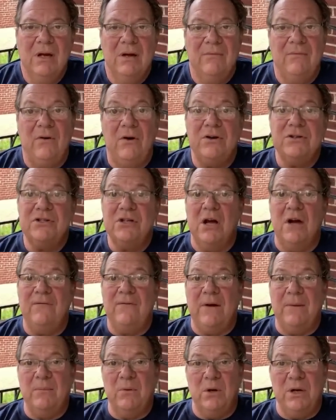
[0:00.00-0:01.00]
First off,
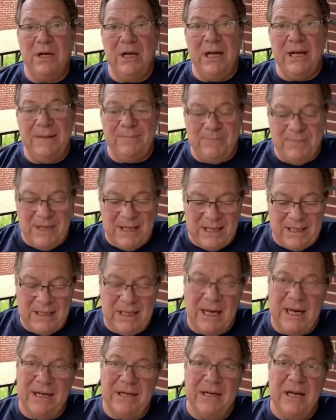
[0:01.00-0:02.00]
I'm going to admit
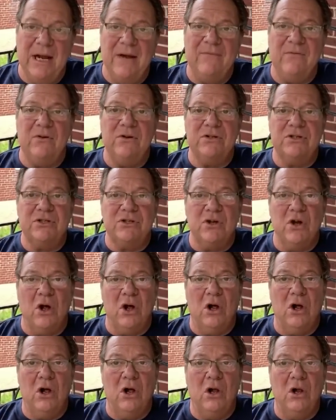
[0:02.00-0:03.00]
I never
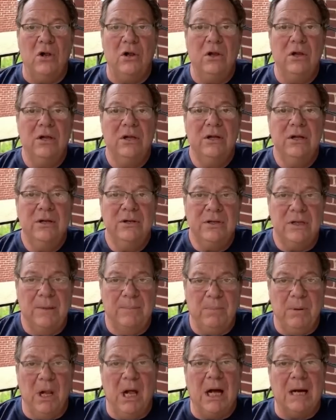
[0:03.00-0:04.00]
saw the
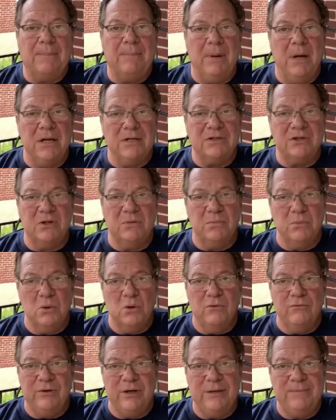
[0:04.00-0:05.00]
blockbuster
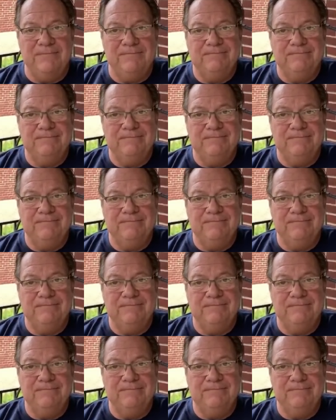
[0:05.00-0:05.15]
movie.